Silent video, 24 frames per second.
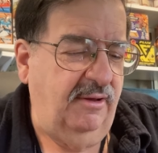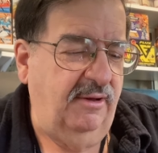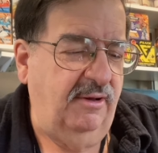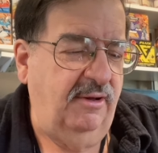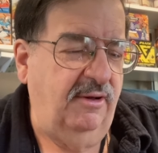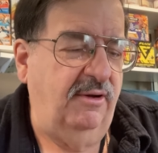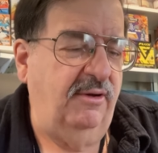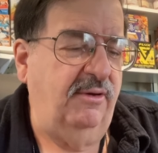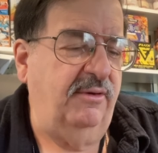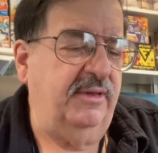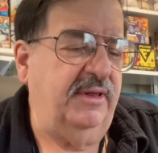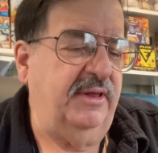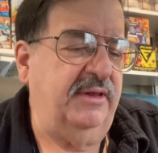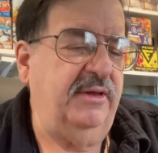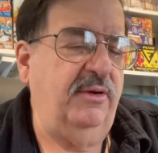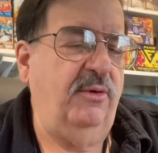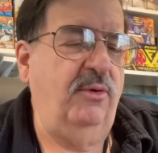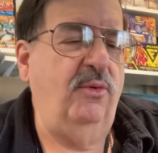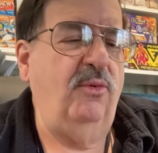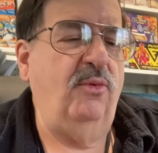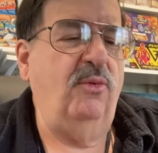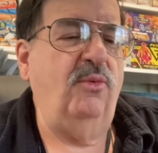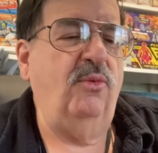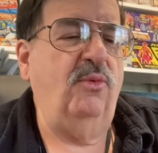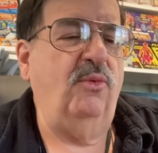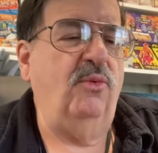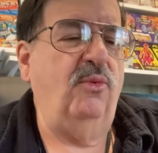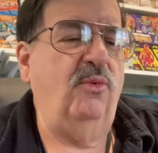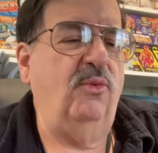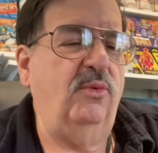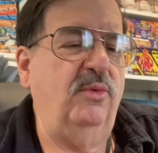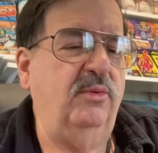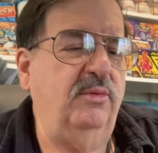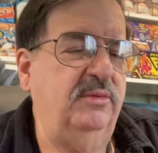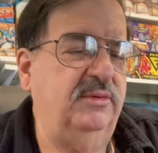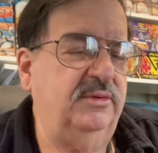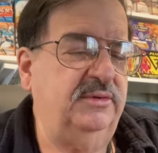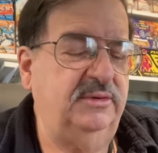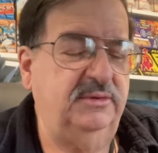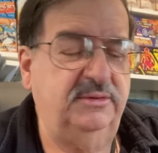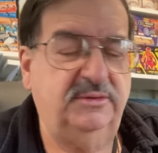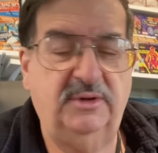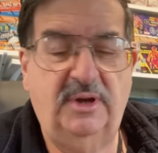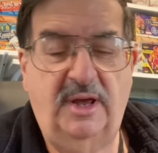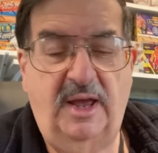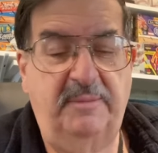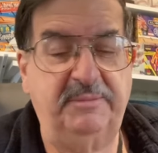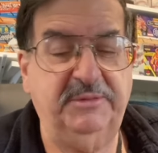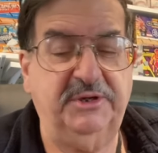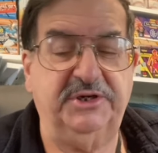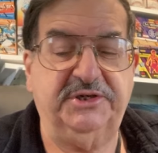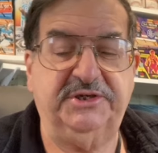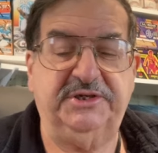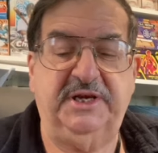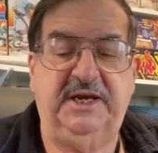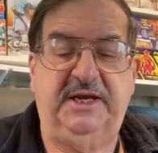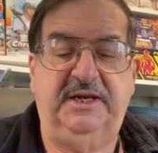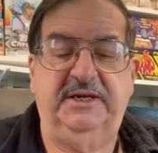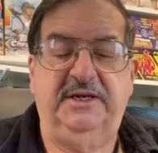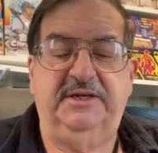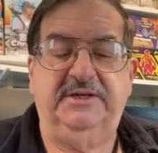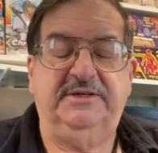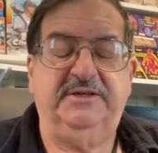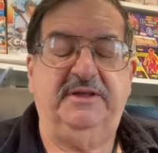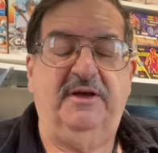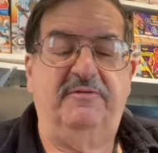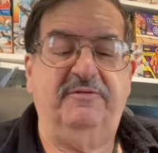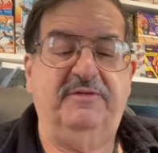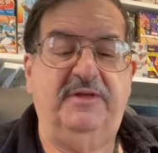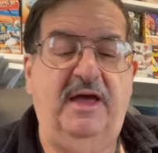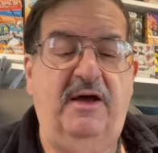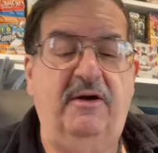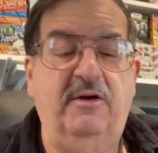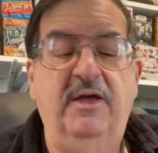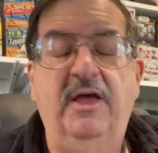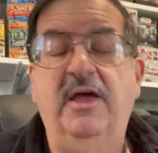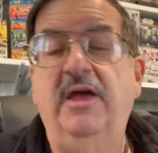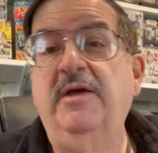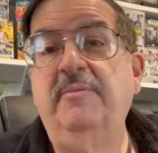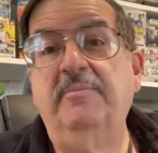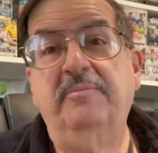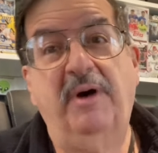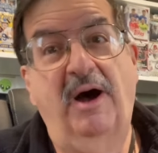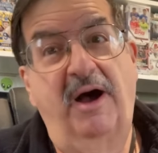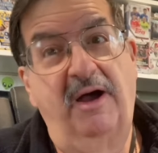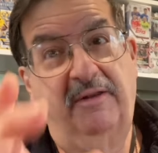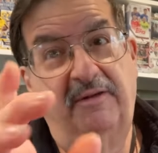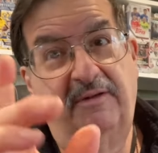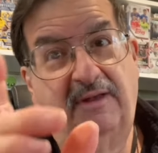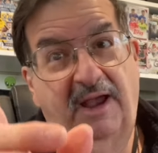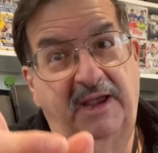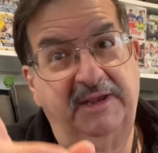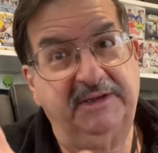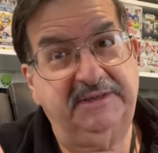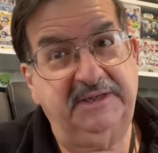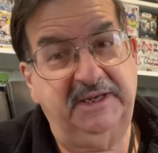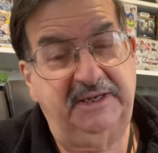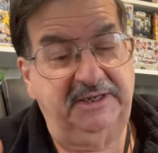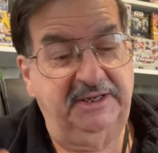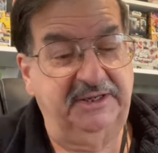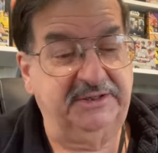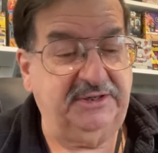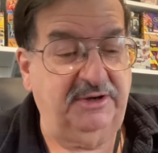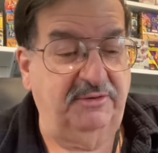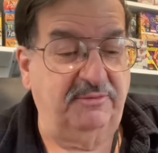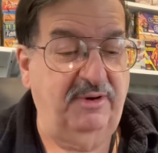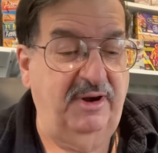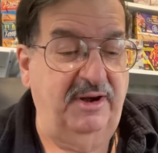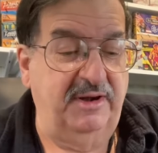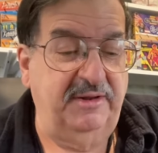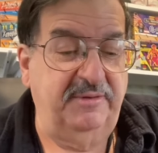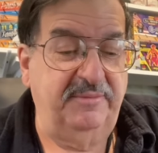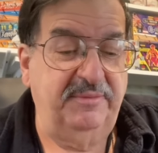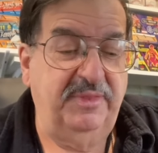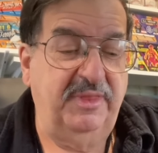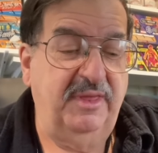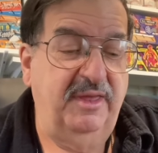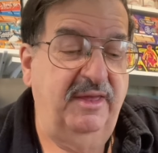So I'm just seeing this stuff now. But I seen this already.